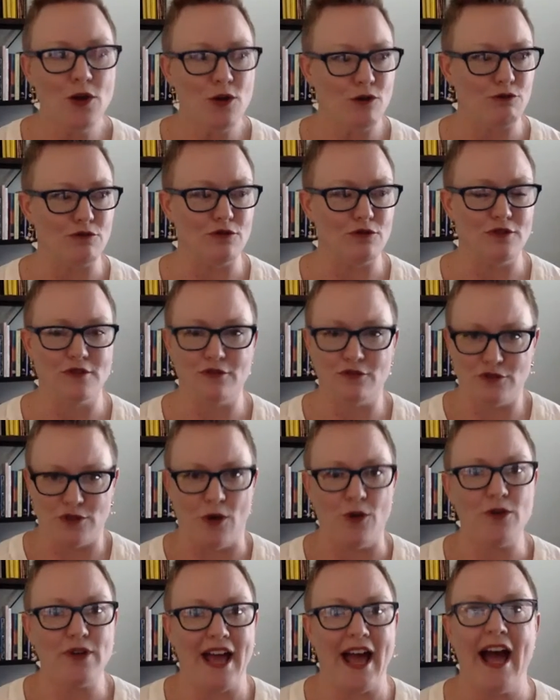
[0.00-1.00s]
who
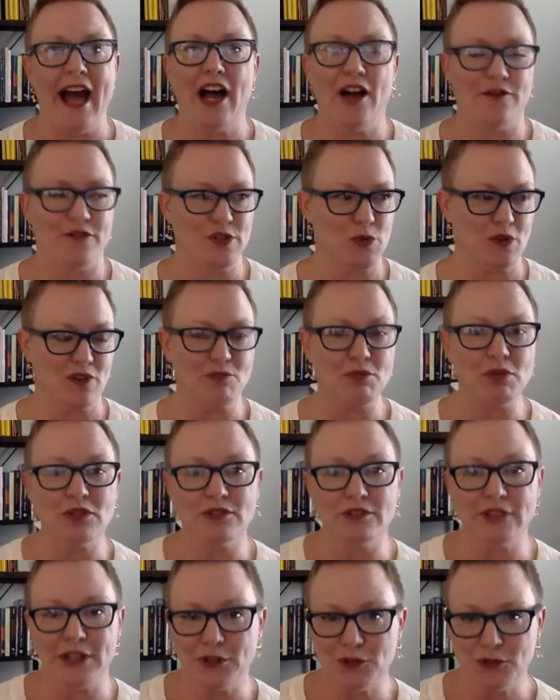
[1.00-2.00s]
don't have the sort of
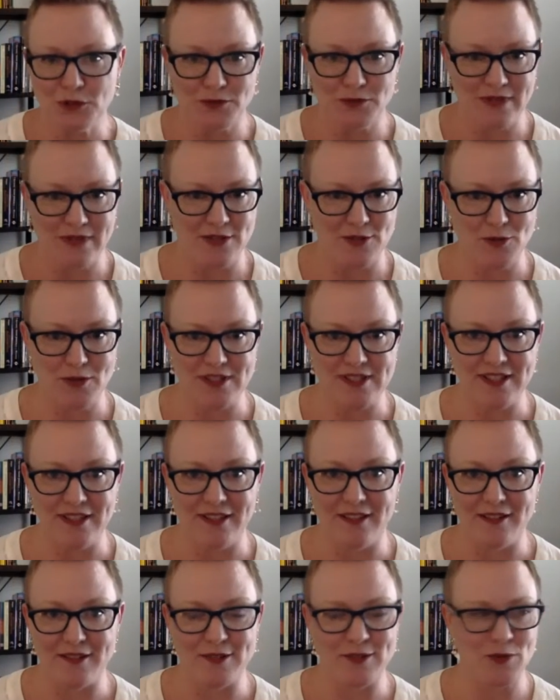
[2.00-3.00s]
political
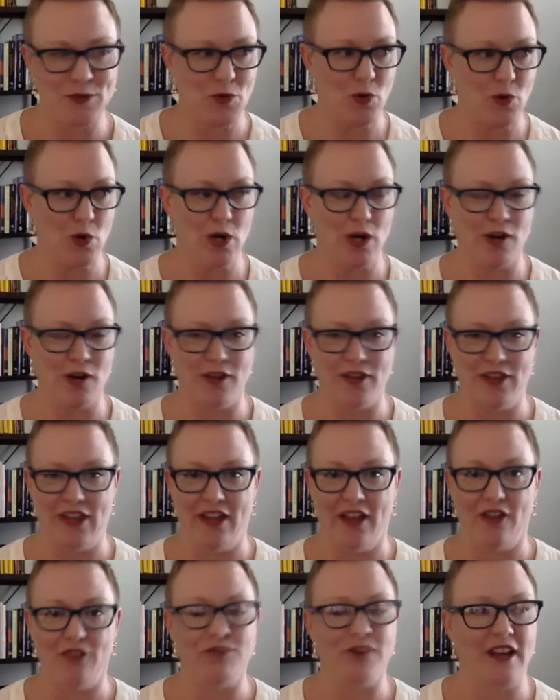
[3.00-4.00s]
resources or
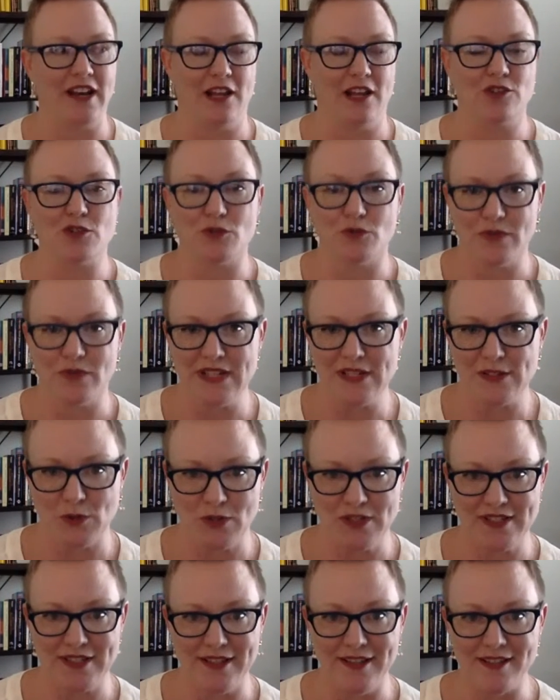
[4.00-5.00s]
the financial
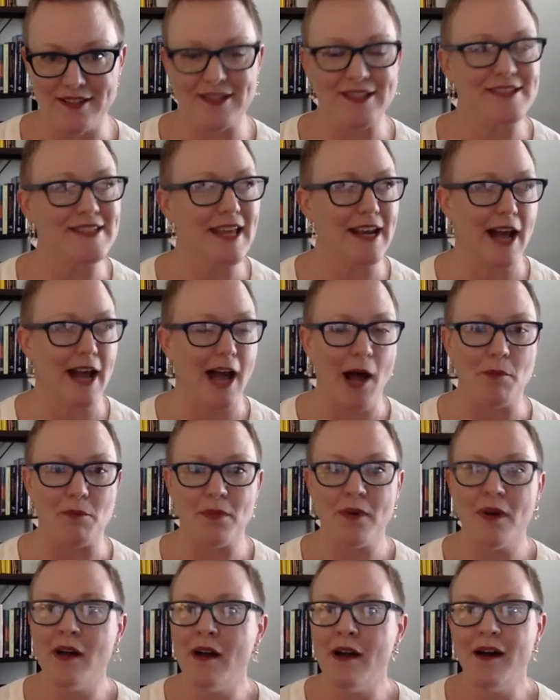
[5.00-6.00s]
resources to set up,
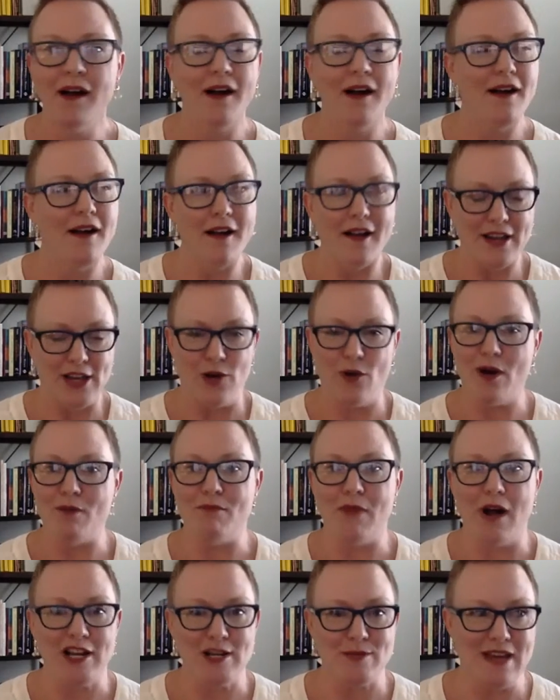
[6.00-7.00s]
a
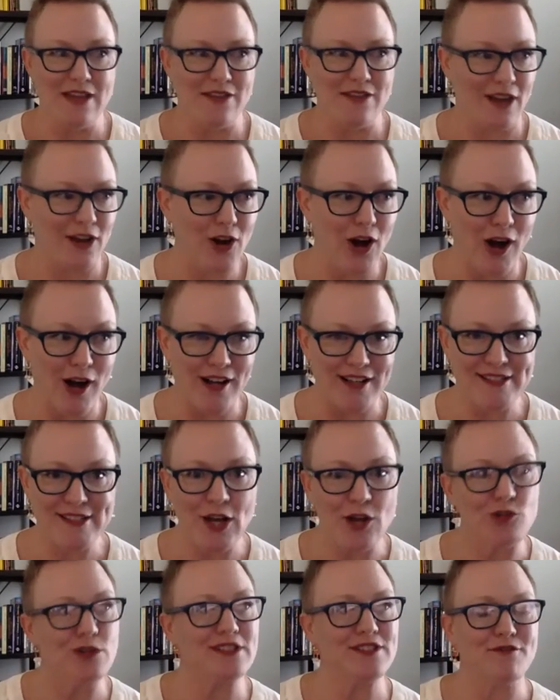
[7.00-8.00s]
monument that costs
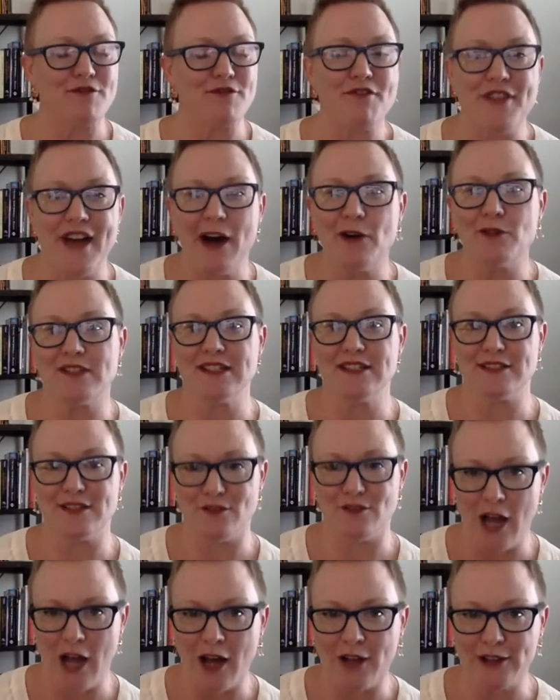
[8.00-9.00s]
hundreds of thousands of
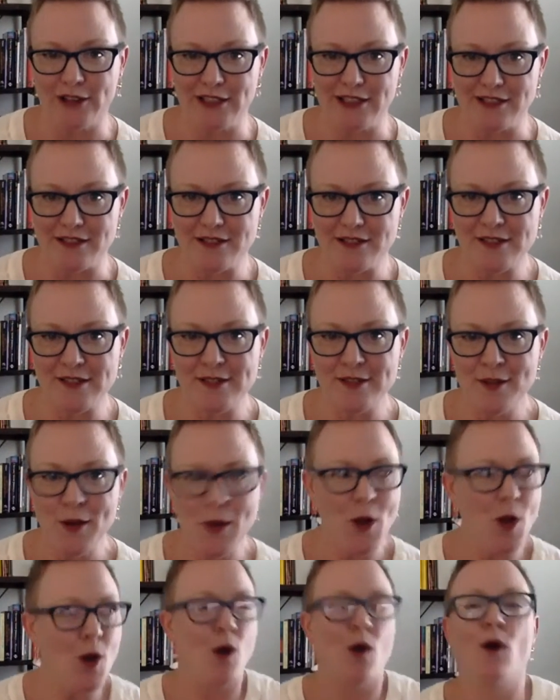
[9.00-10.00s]
dollars,
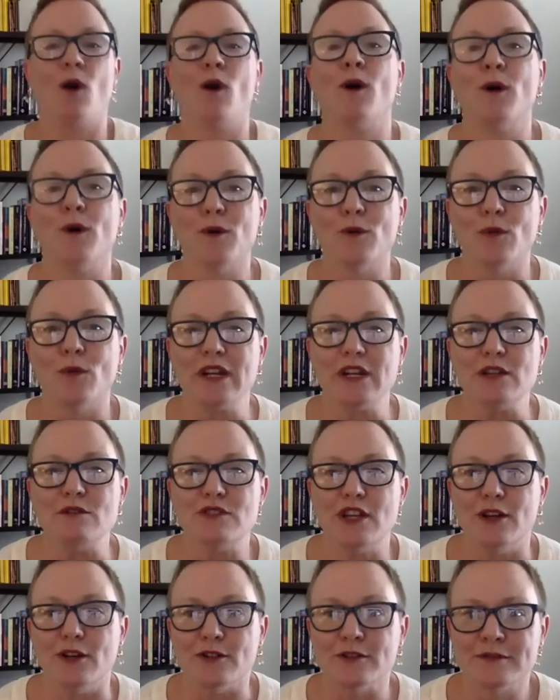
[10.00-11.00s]
what do you
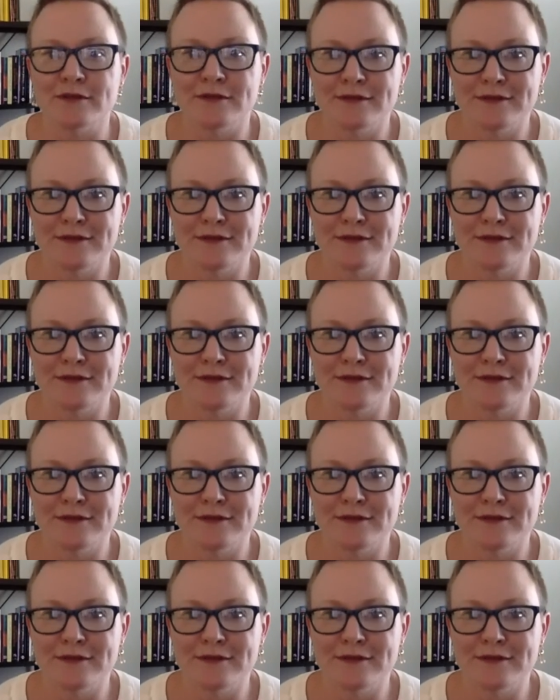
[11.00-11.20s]
do?